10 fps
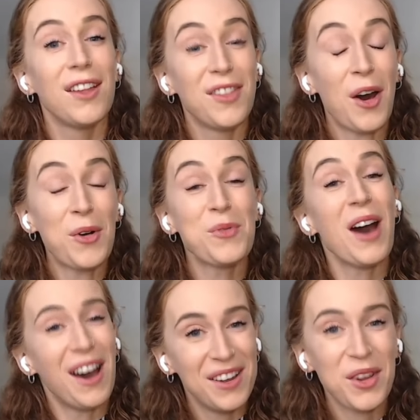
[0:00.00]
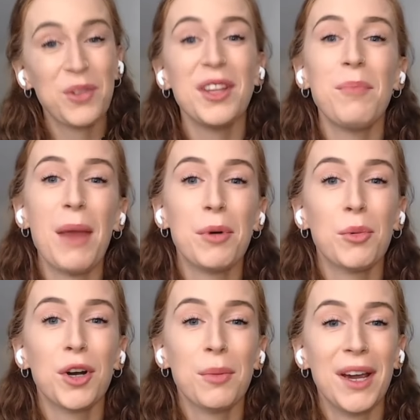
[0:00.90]
Now, I know that
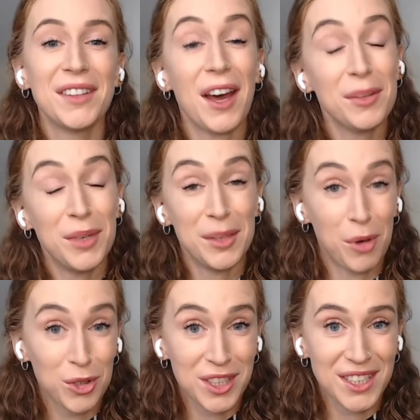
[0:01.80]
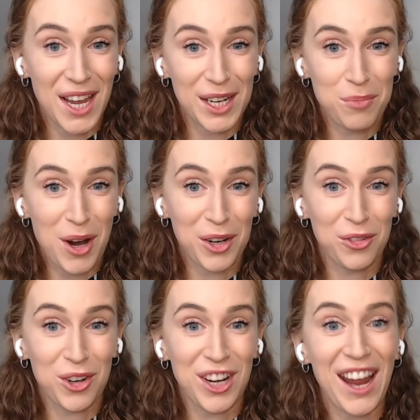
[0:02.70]
paperwork might not be the most exciting part
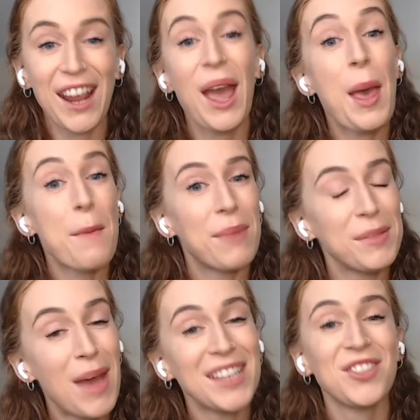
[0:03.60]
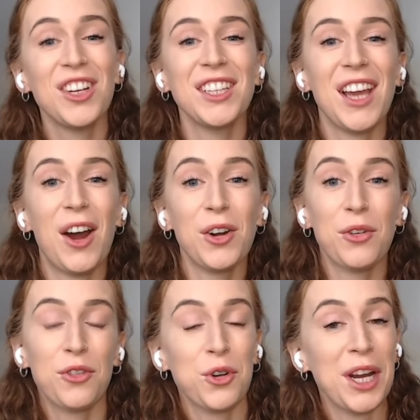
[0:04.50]
of your day, but mastering the art
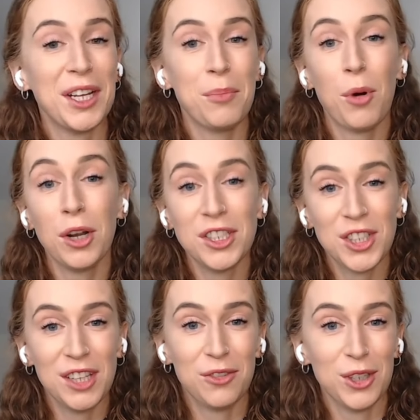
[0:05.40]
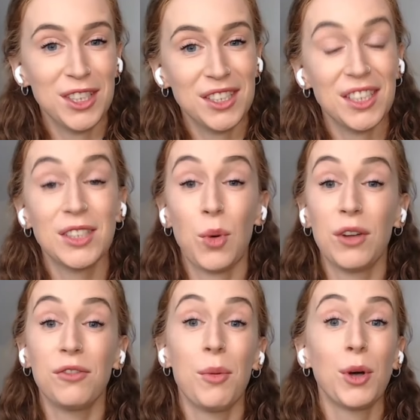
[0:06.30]
of creating polished invoices is one
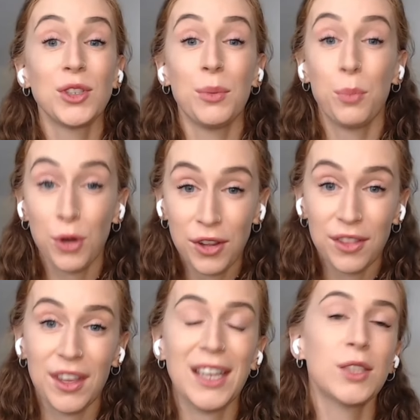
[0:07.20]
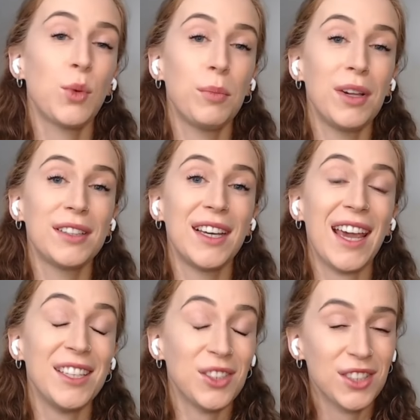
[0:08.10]
of the most important things when building
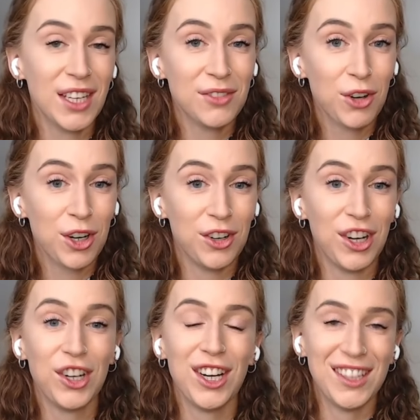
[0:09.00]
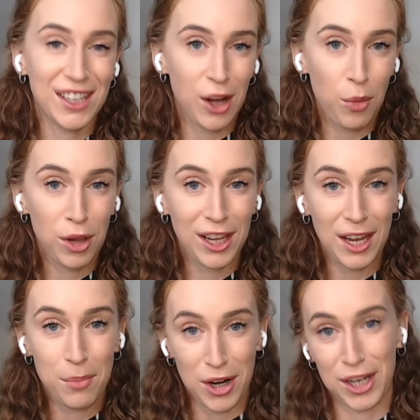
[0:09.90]
a successful career in the global
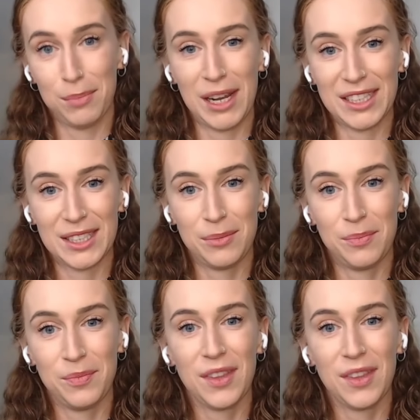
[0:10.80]
geek marketplace.